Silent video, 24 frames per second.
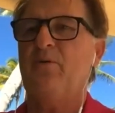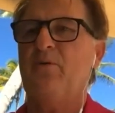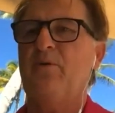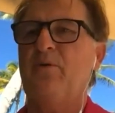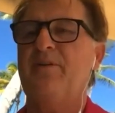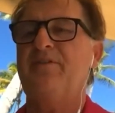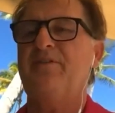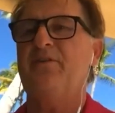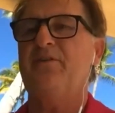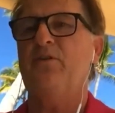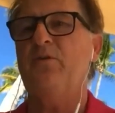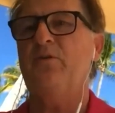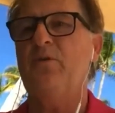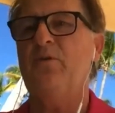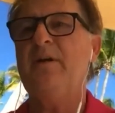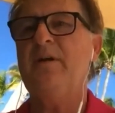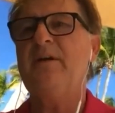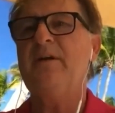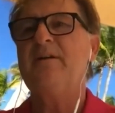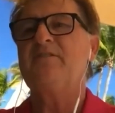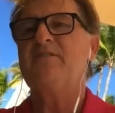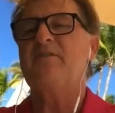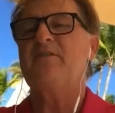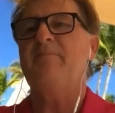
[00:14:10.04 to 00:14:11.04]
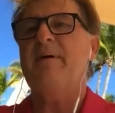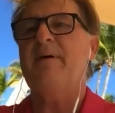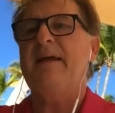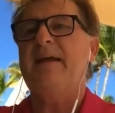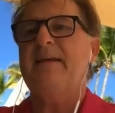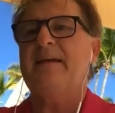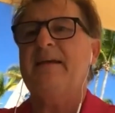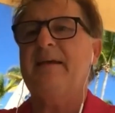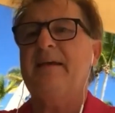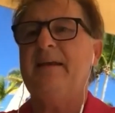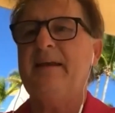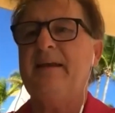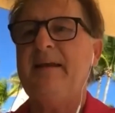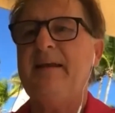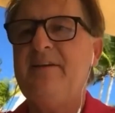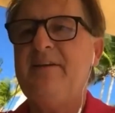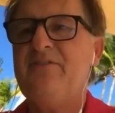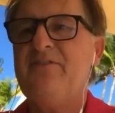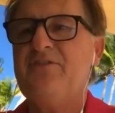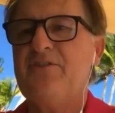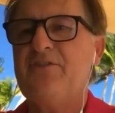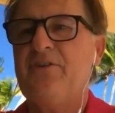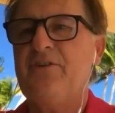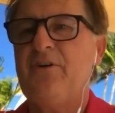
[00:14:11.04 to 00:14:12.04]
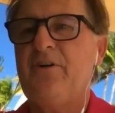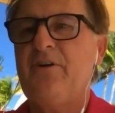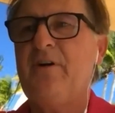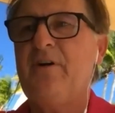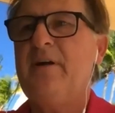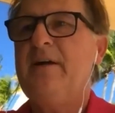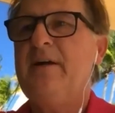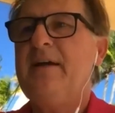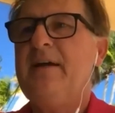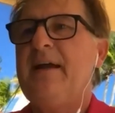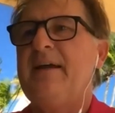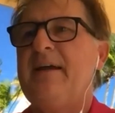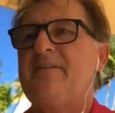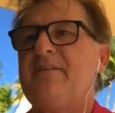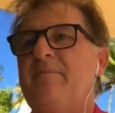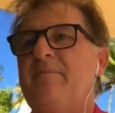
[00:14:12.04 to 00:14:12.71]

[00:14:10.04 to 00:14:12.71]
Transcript: with you to make it easier and to